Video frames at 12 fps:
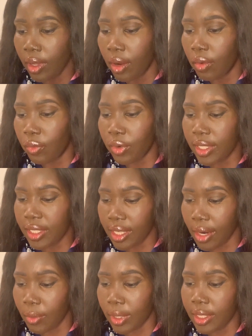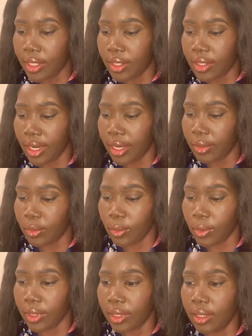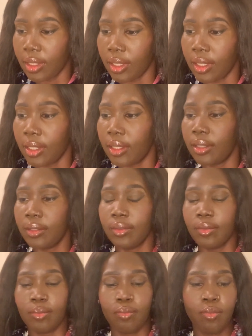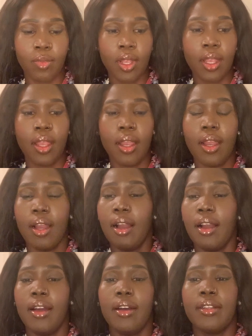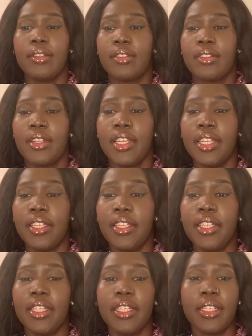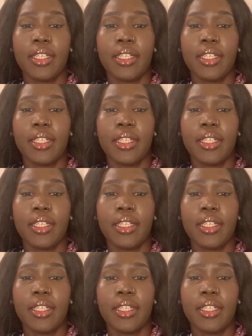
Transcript: First, I will start with the 3D